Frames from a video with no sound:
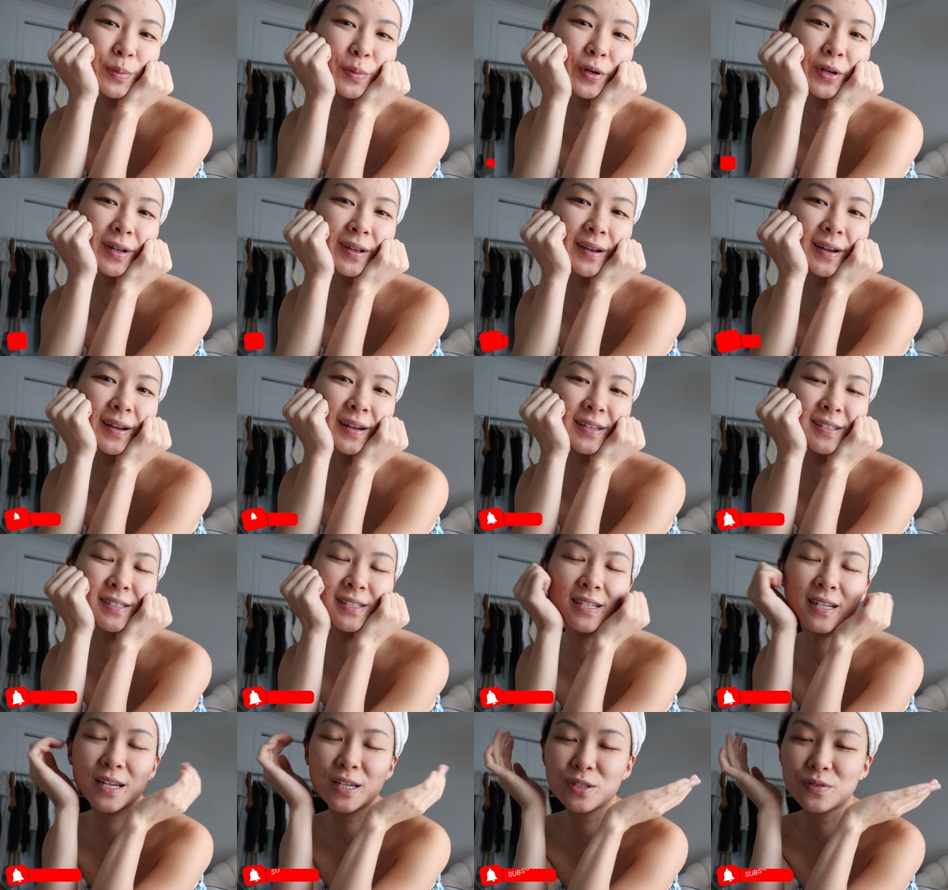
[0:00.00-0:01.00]
Good morning guys.
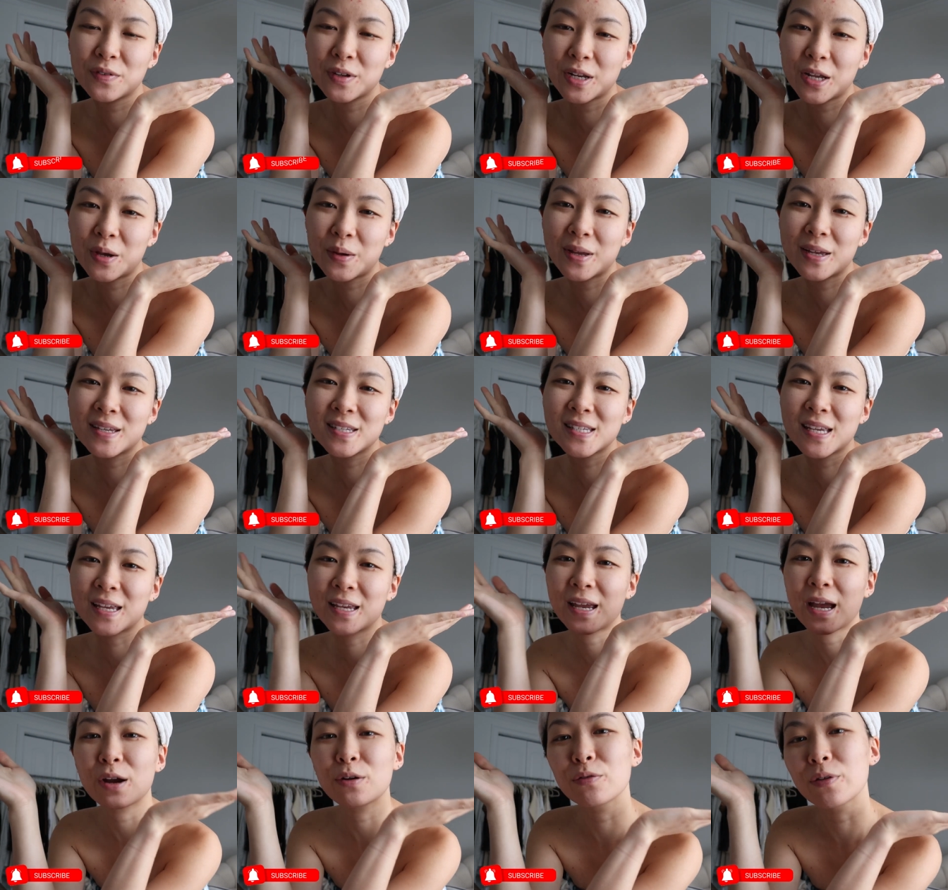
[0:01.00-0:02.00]
Today's video is a
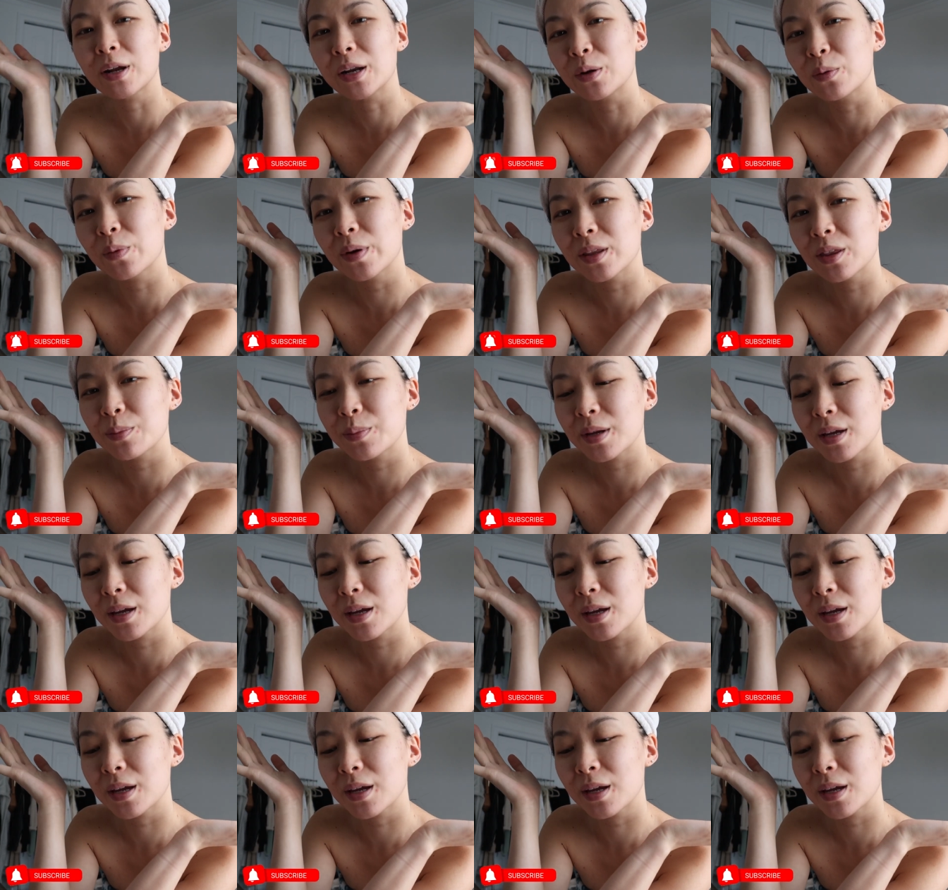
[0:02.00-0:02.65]
get ready with